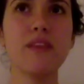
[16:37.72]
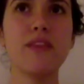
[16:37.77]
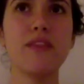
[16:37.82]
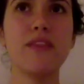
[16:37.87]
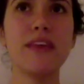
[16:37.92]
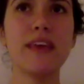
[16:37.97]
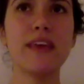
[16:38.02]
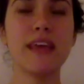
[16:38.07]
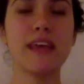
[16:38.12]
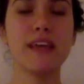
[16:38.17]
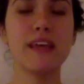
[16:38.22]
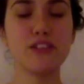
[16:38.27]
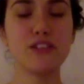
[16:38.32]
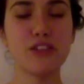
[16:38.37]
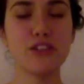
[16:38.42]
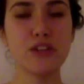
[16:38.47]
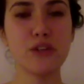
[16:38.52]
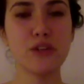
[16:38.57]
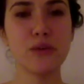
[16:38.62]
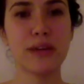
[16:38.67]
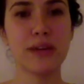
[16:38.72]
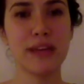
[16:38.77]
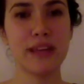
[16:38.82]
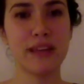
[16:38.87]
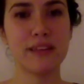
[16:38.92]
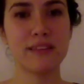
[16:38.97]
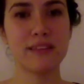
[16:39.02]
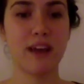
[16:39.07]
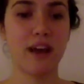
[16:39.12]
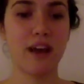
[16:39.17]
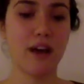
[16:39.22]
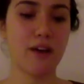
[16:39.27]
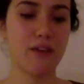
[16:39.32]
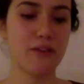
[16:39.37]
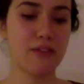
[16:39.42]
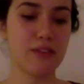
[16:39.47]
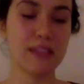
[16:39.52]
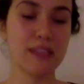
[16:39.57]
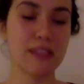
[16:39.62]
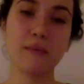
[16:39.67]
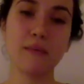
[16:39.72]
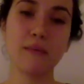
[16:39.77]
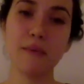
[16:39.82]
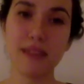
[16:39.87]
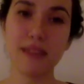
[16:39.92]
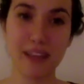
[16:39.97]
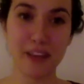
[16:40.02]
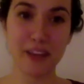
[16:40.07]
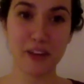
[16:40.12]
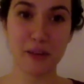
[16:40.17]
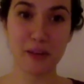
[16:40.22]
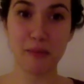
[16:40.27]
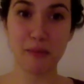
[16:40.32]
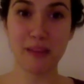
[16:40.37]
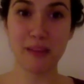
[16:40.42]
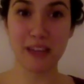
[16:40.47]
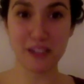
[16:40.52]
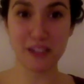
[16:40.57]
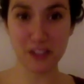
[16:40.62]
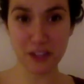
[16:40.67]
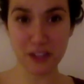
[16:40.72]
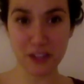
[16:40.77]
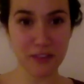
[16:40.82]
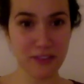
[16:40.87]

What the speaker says: The issue is of limiting your pleasure,